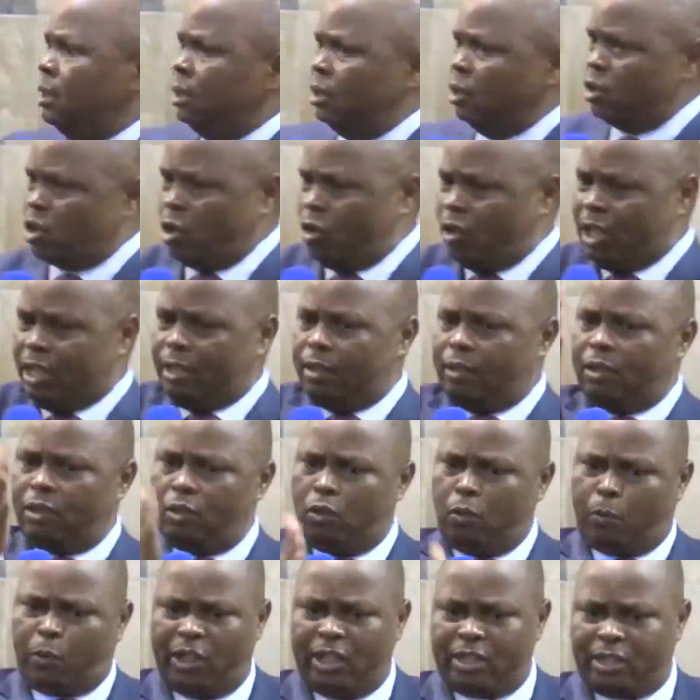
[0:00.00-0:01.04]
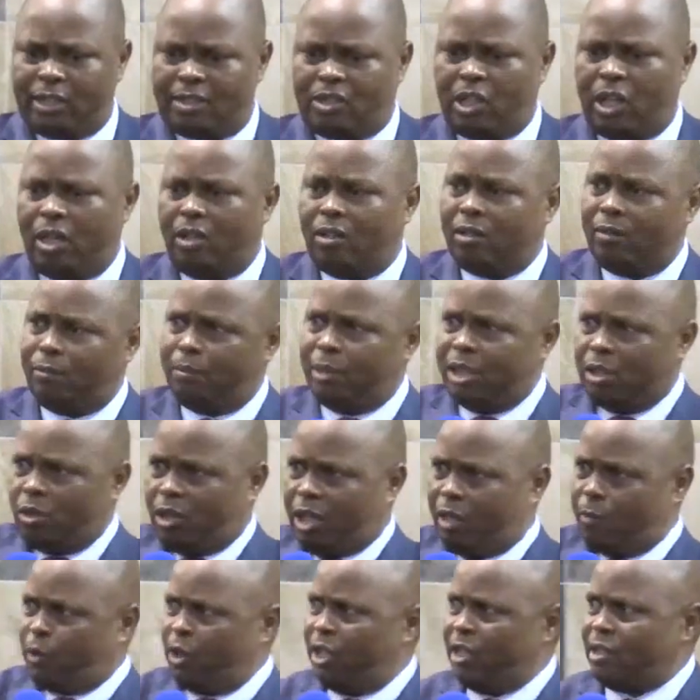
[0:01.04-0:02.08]
not only you pray as a child, but you
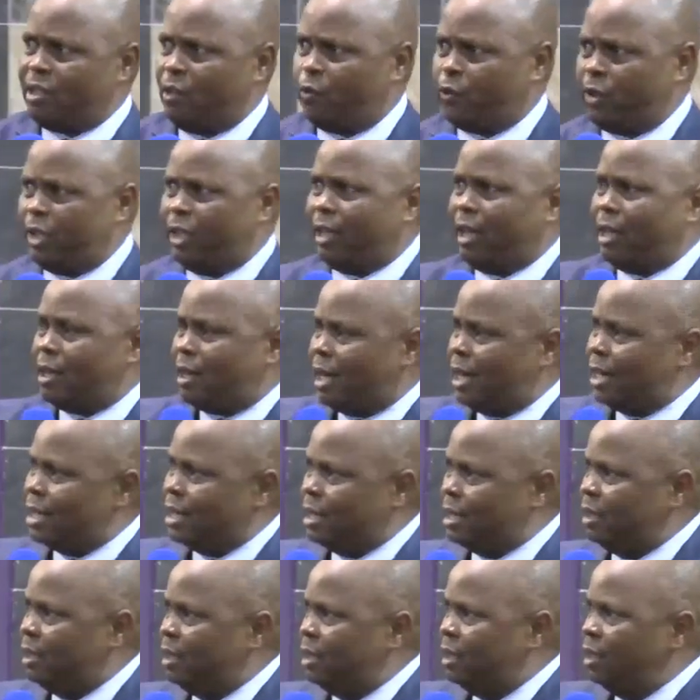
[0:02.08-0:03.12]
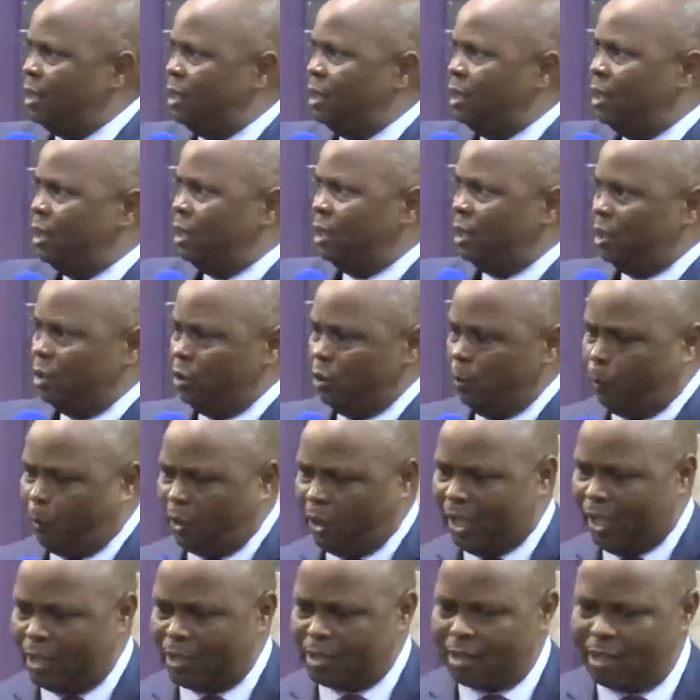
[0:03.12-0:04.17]
can pray as a friend. And thirdly, you
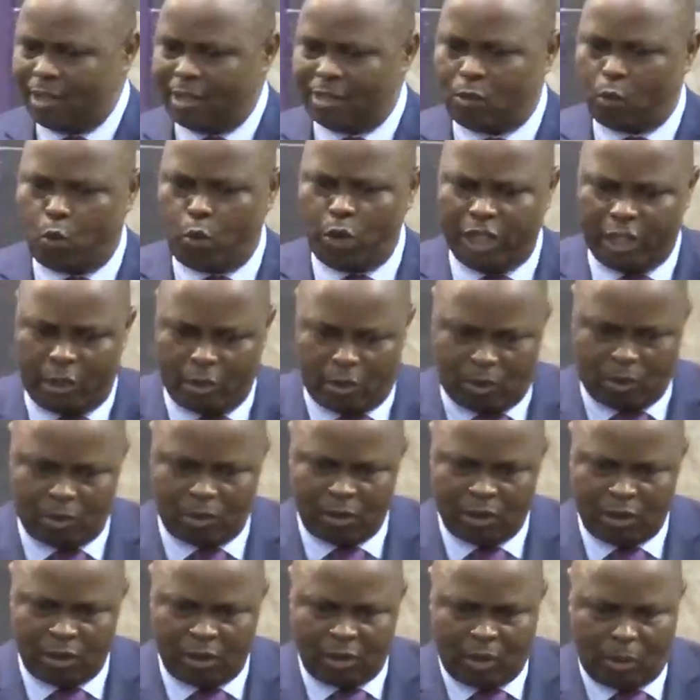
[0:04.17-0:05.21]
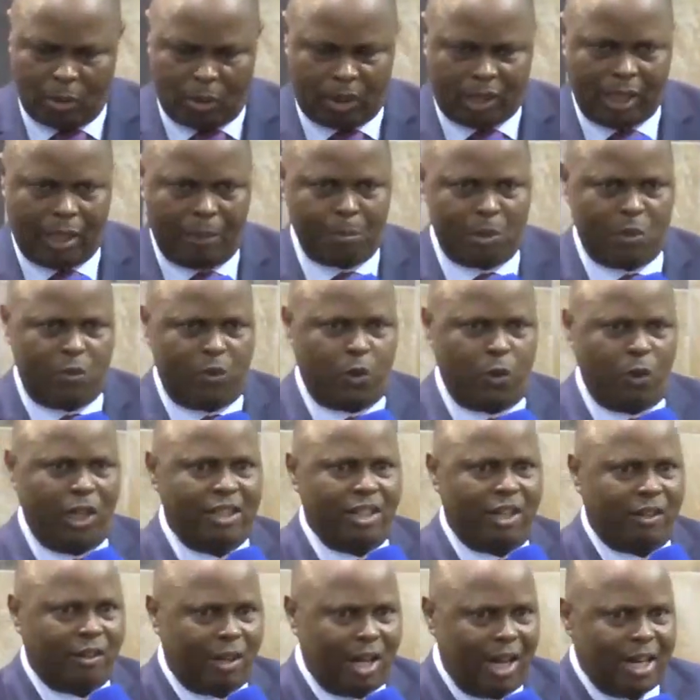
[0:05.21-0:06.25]
pray as this widow who comes before
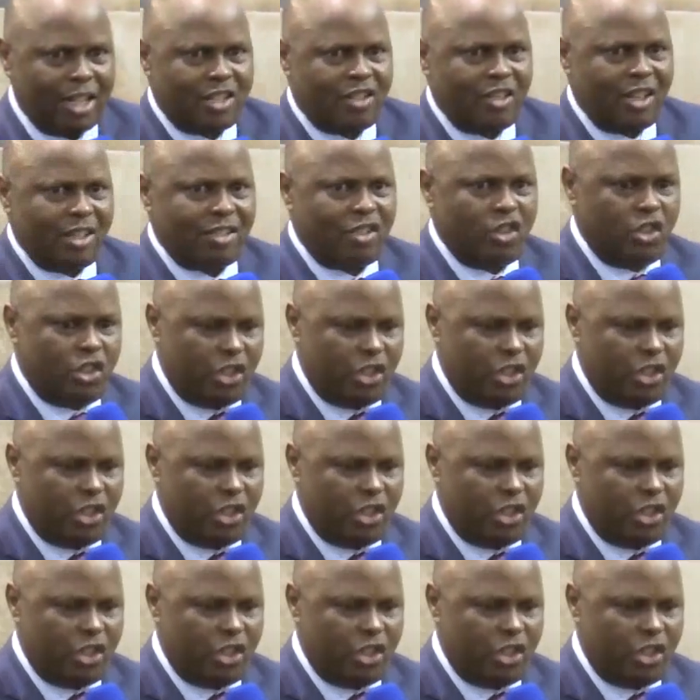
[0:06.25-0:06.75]
a righteous